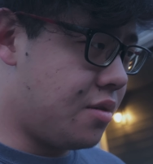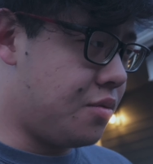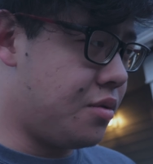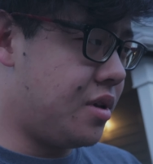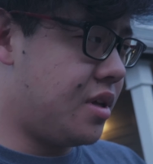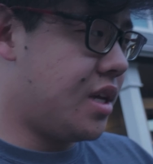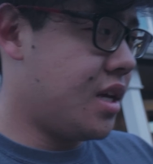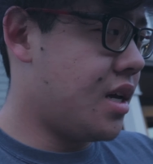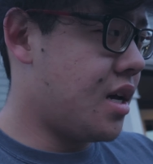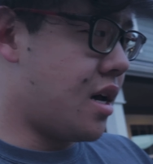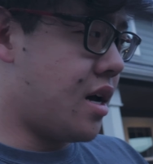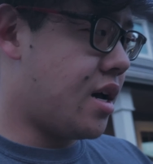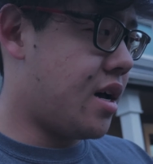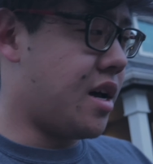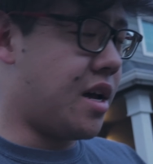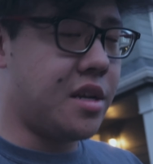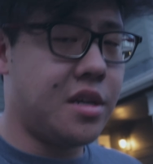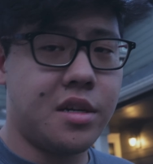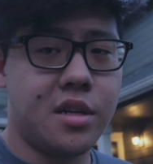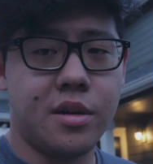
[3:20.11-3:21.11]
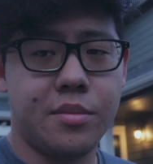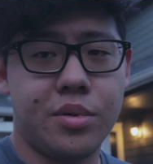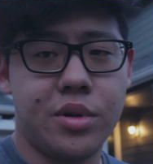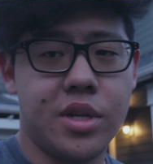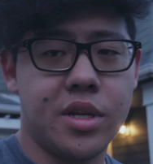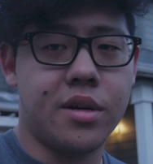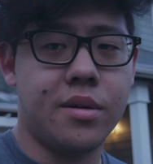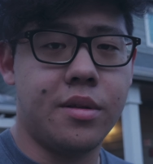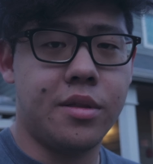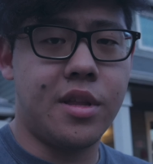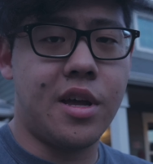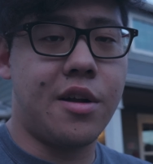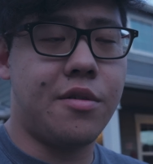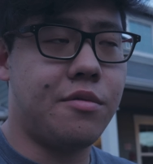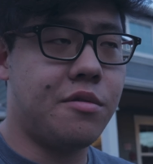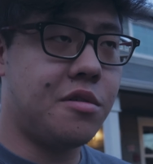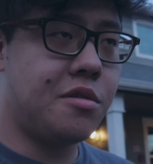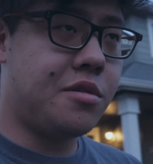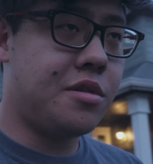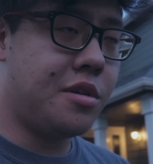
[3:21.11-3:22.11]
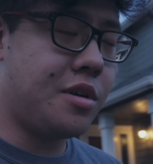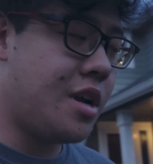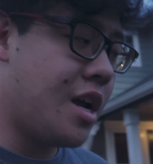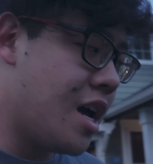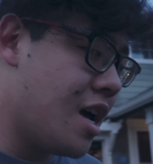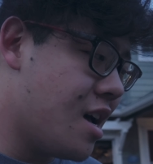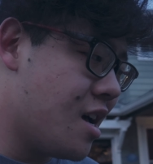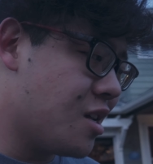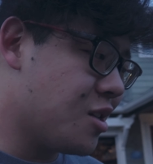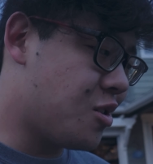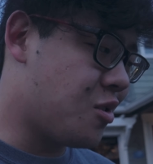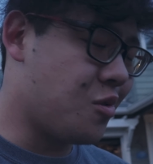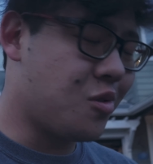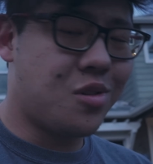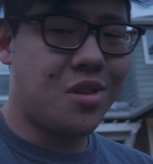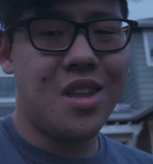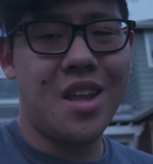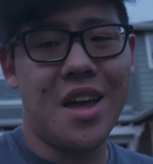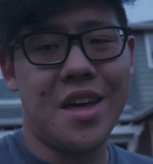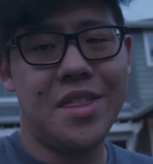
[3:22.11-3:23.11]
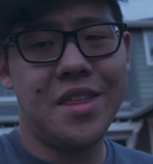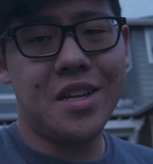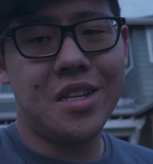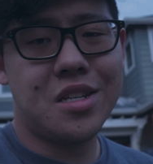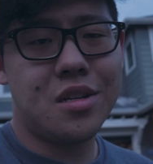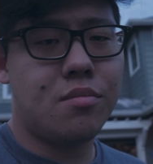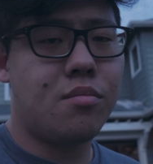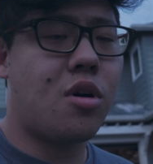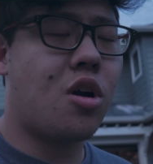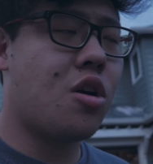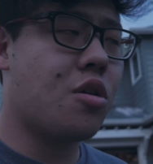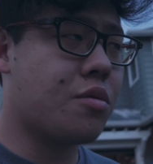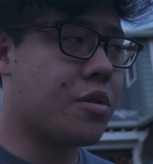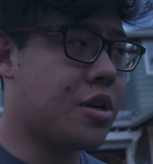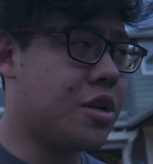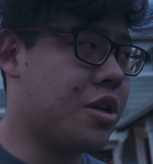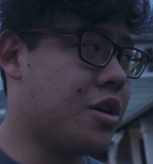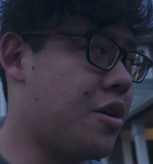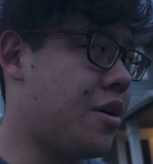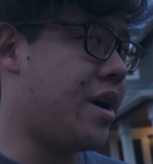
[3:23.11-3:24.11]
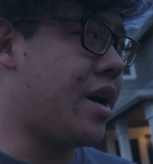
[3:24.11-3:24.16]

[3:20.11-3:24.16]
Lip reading: We ended up putting on that rotor, so I think tomorrow we're gonna go